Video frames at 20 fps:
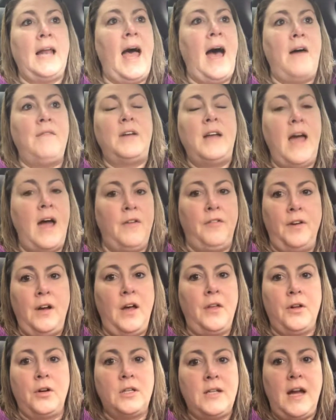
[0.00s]
have it every
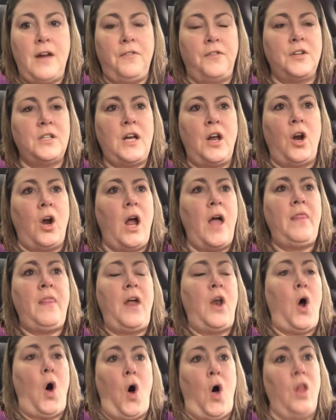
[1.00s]
other day for dinner, and
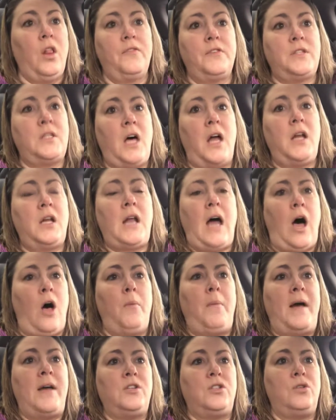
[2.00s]
then all of a sudden I'll
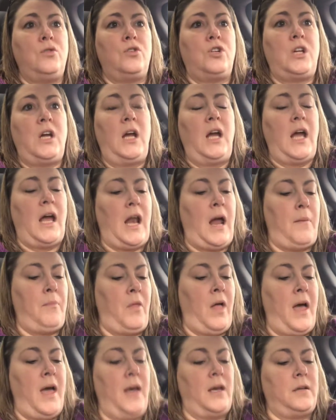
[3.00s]
buy sushi and I'm
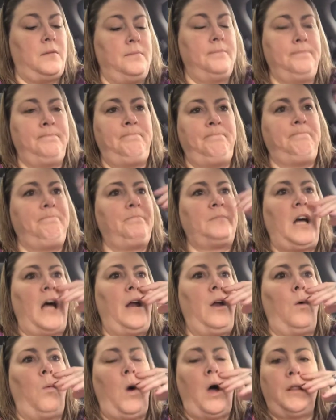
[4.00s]
like, I
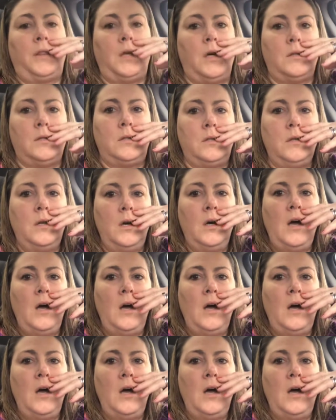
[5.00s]
don't want this.